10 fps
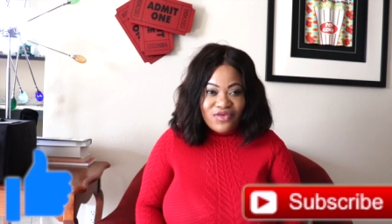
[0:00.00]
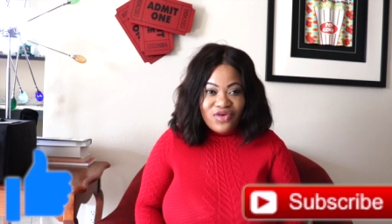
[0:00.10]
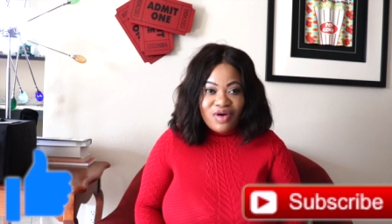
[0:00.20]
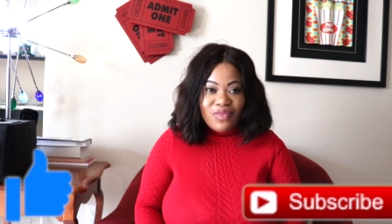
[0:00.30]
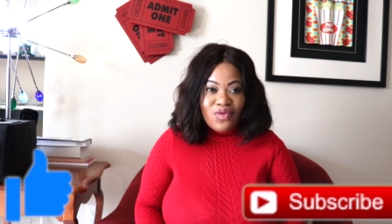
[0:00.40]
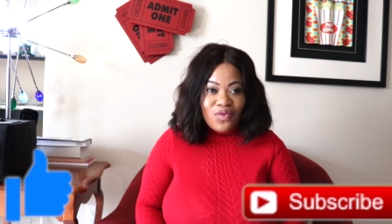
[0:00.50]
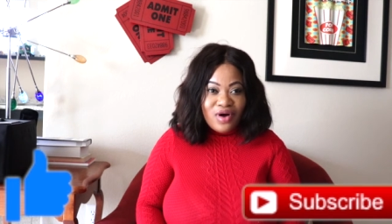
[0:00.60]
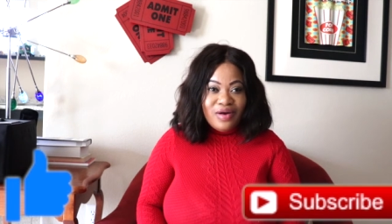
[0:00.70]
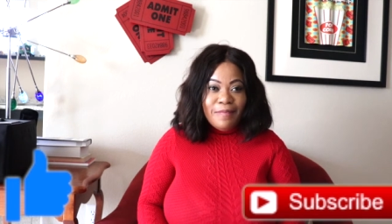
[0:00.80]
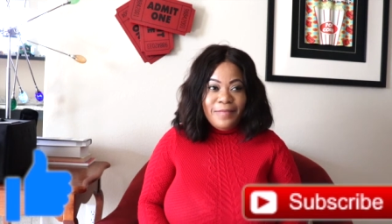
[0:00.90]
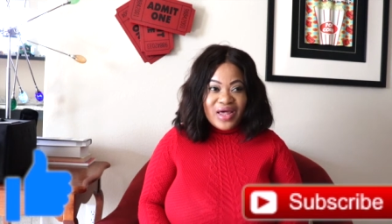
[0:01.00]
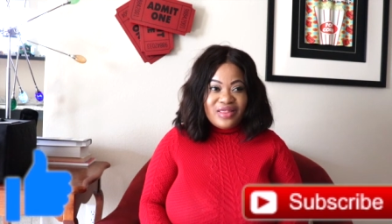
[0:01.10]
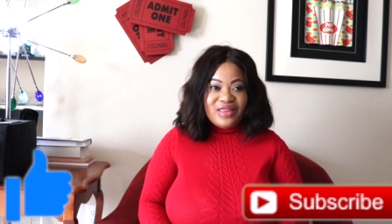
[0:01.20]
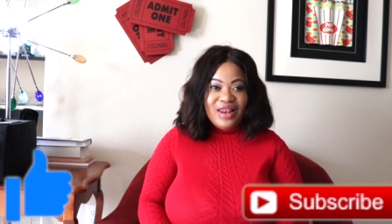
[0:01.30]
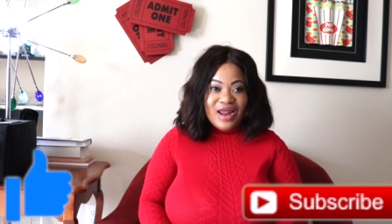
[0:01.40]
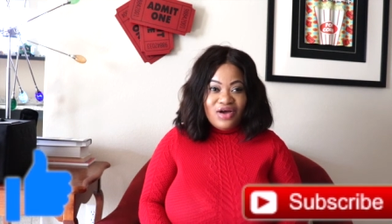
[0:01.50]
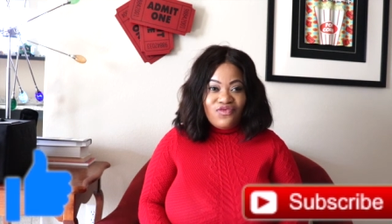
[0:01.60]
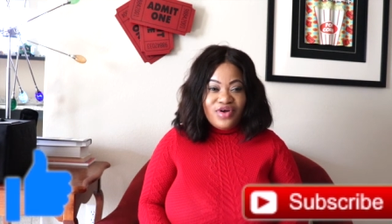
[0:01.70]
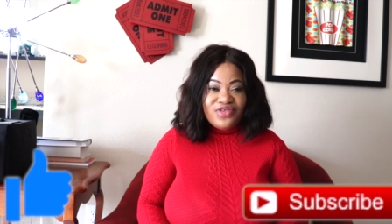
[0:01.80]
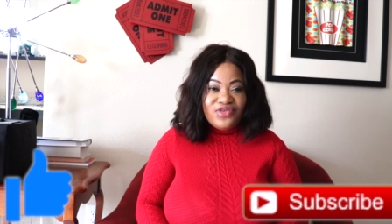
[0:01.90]
the number one best
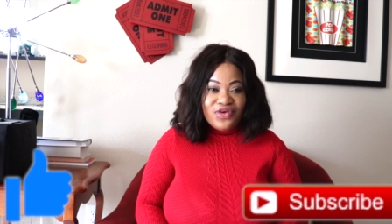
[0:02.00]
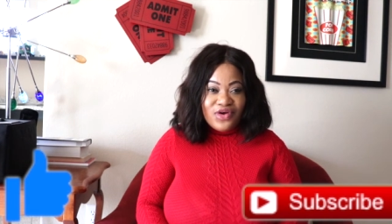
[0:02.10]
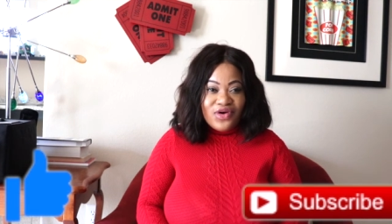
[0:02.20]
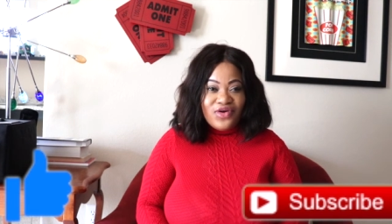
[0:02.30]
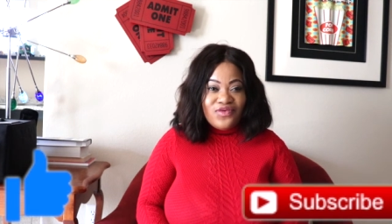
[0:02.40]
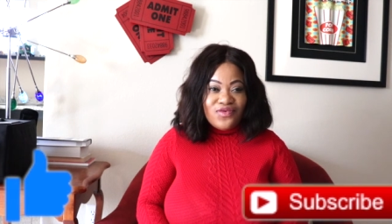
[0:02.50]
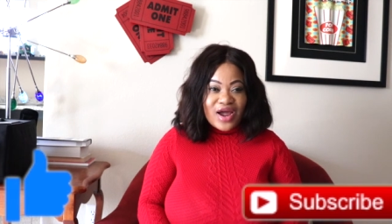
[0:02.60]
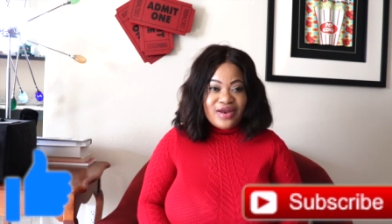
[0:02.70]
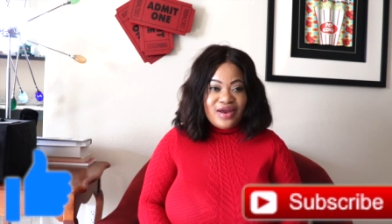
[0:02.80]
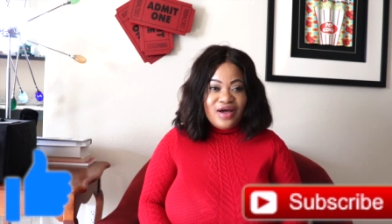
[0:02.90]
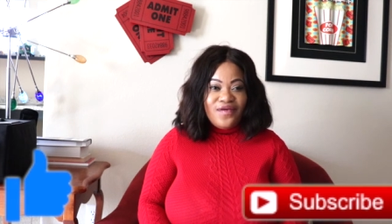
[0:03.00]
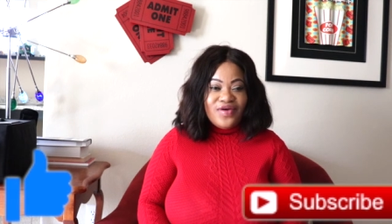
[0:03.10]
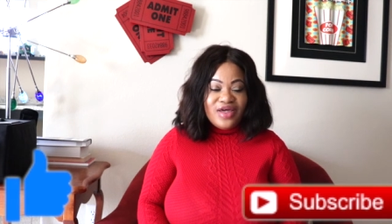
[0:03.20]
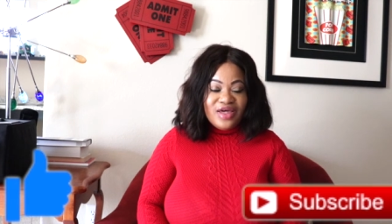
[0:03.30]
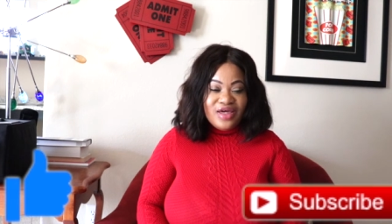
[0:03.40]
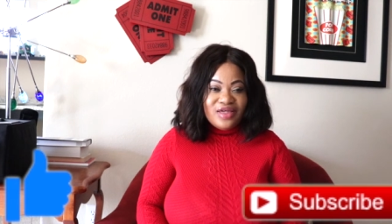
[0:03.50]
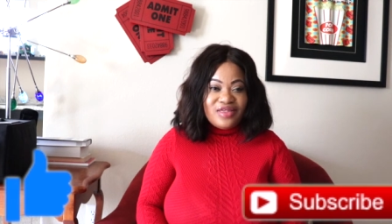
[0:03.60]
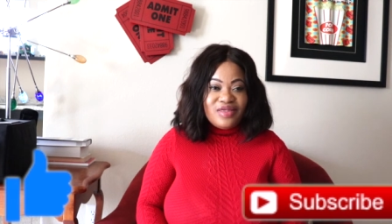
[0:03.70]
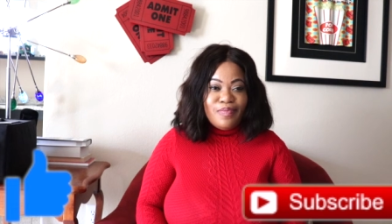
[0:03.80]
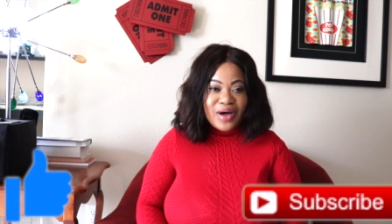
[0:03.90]
language to learn right now
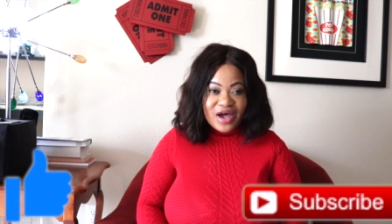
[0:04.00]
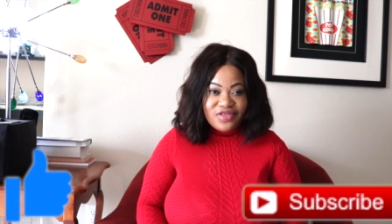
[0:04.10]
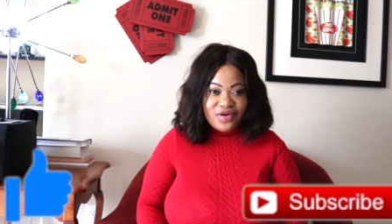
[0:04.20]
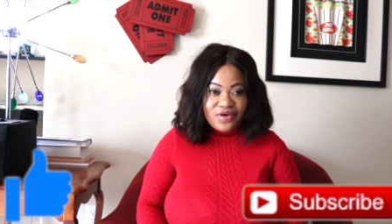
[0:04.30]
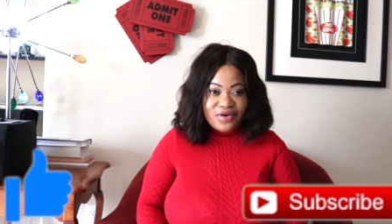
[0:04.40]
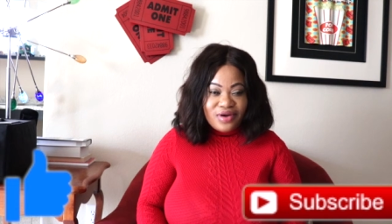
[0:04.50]
is Python,